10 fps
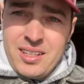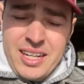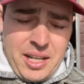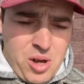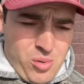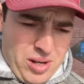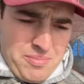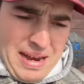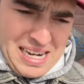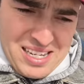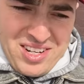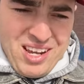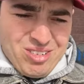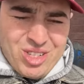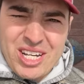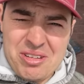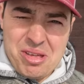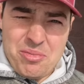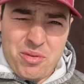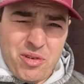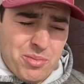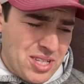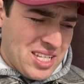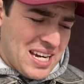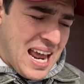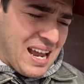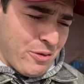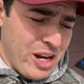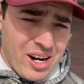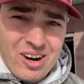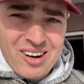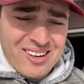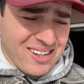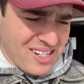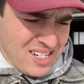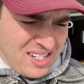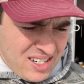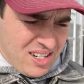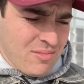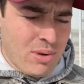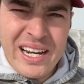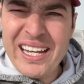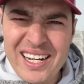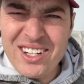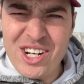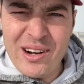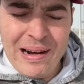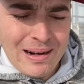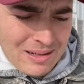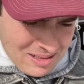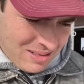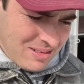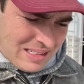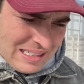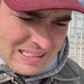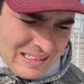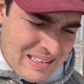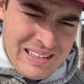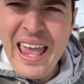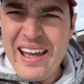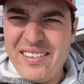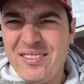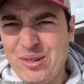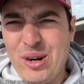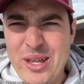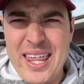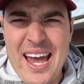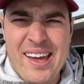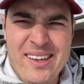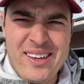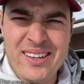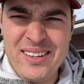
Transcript: Hello, welcome back to the channel, Jesse's Hunt Performance. Today we are breaking in a generator. Yeah, we'll go with that.